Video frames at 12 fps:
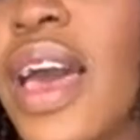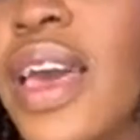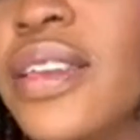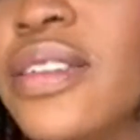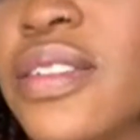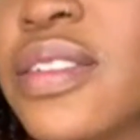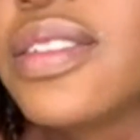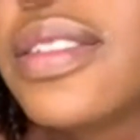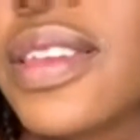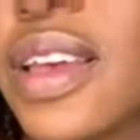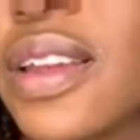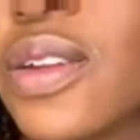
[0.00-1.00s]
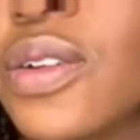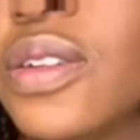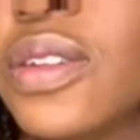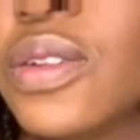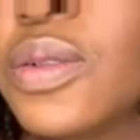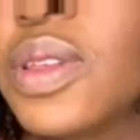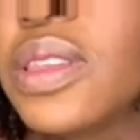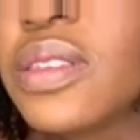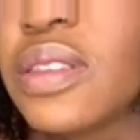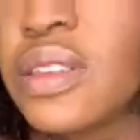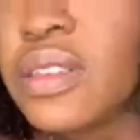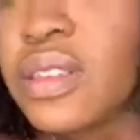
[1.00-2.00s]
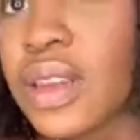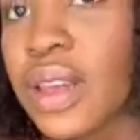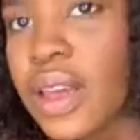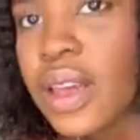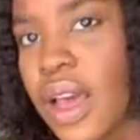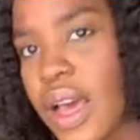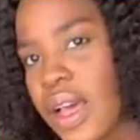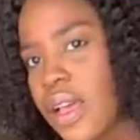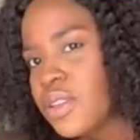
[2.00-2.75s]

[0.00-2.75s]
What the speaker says: I just cannot deal with this internet.